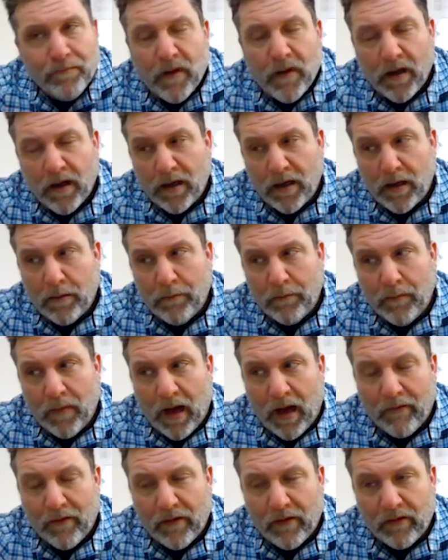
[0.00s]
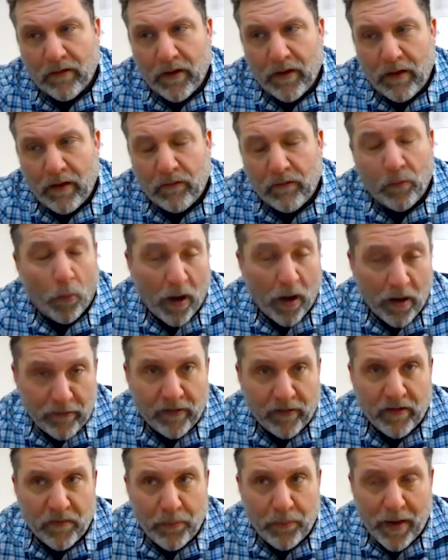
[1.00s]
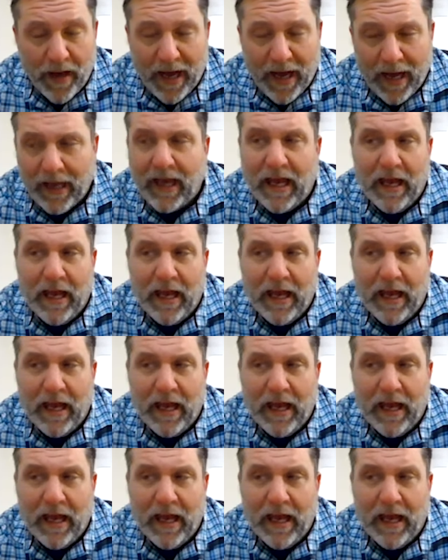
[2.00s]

Obviously Swanson is back.